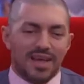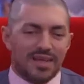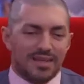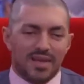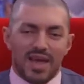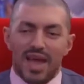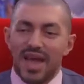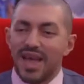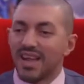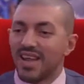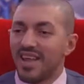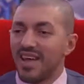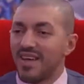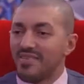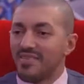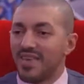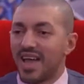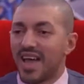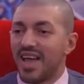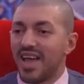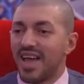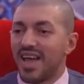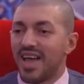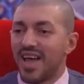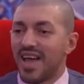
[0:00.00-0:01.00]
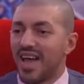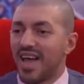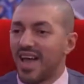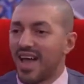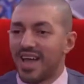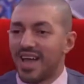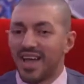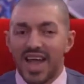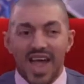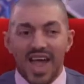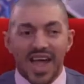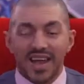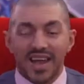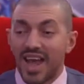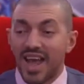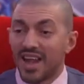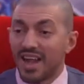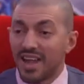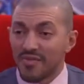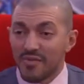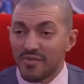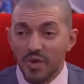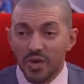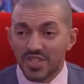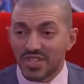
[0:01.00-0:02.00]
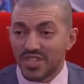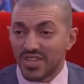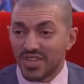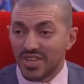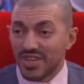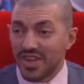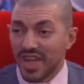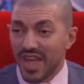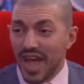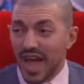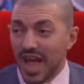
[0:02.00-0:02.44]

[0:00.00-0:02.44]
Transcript: Yeah, I love watching.